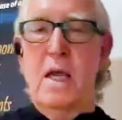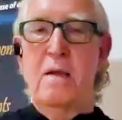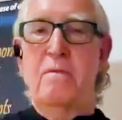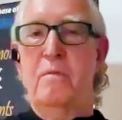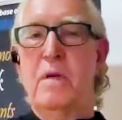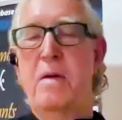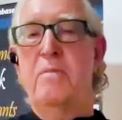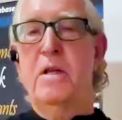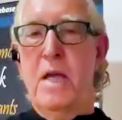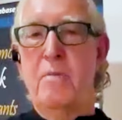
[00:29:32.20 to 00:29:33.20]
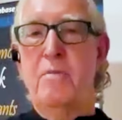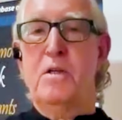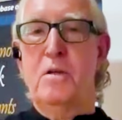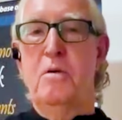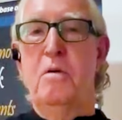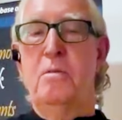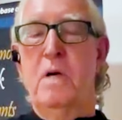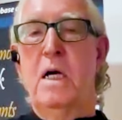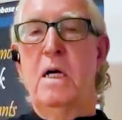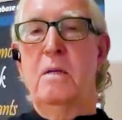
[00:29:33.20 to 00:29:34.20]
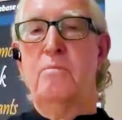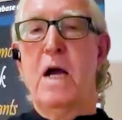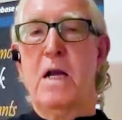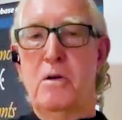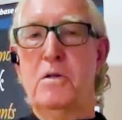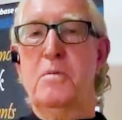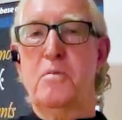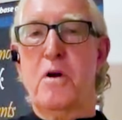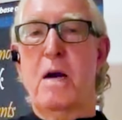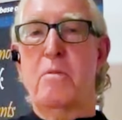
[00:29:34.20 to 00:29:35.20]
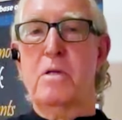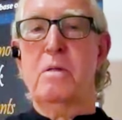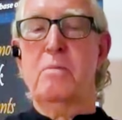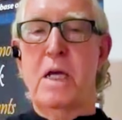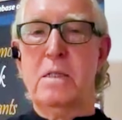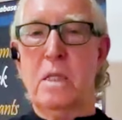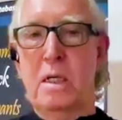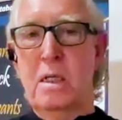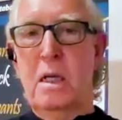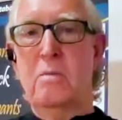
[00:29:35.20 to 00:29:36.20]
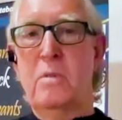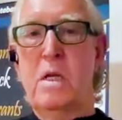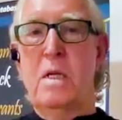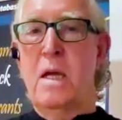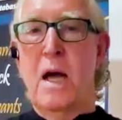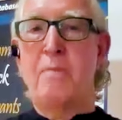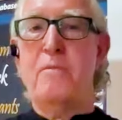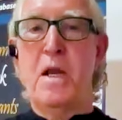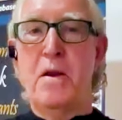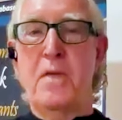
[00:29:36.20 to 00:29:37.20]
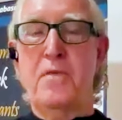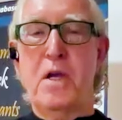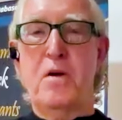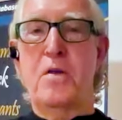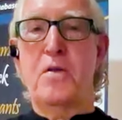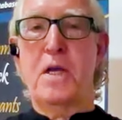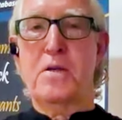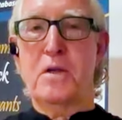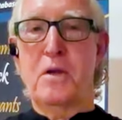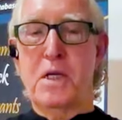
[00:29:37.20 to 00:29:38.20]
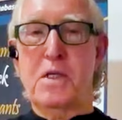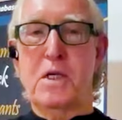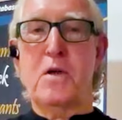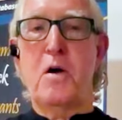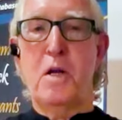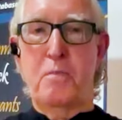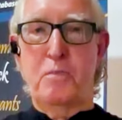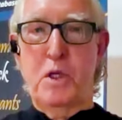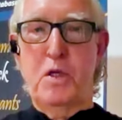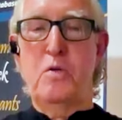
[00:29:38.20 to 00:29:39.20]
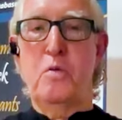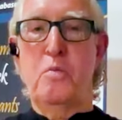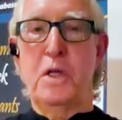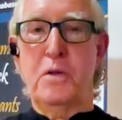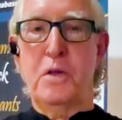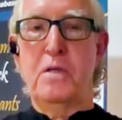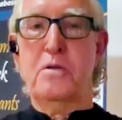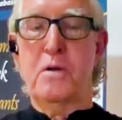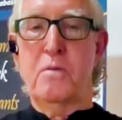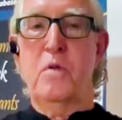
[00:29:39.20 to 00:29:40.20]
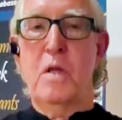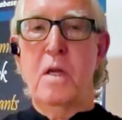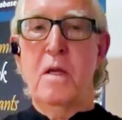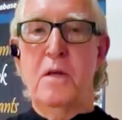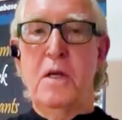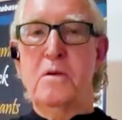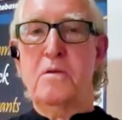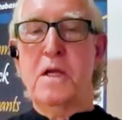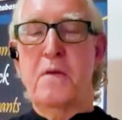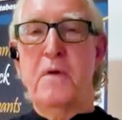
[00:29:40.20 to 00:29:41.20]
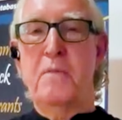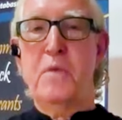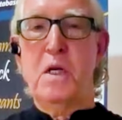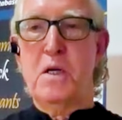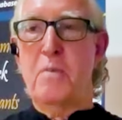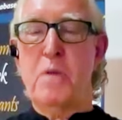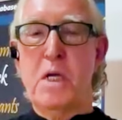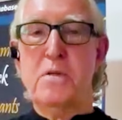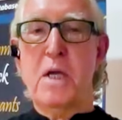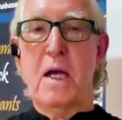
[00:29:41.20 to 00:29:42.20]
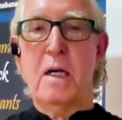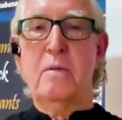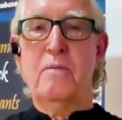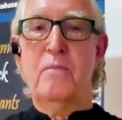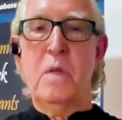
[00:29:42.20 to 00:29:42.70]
gave it to my gold subscribers. And basically, you know, I've done nothing on this, so this is all up to you. But these are say 15 companies that